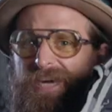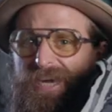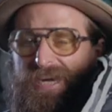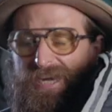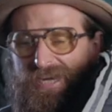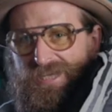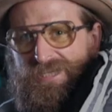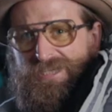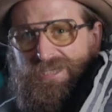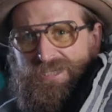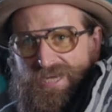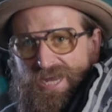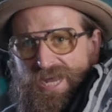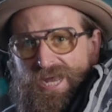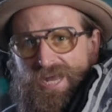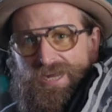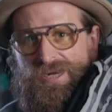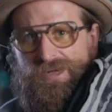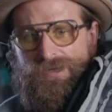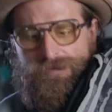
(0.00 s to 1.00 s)

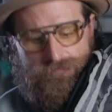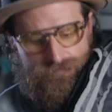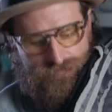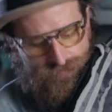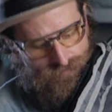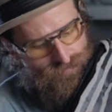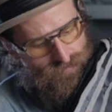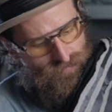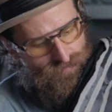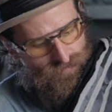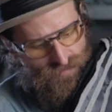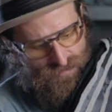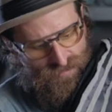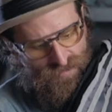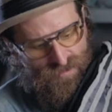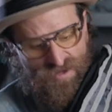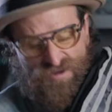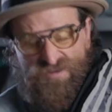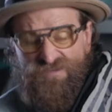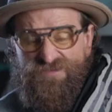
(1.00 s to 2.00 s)
inside
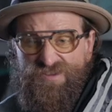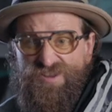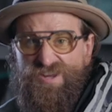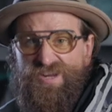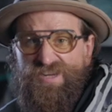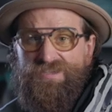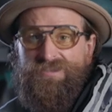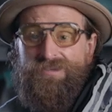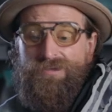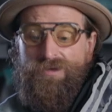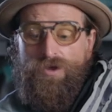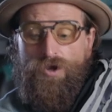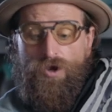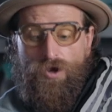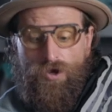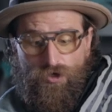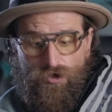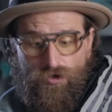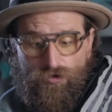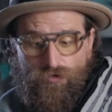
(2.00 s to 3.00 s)
of this.
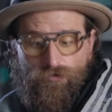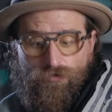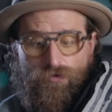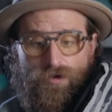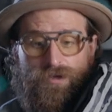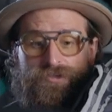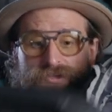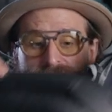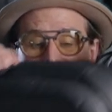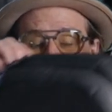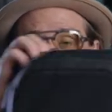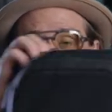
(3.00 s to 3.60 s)
Crunch it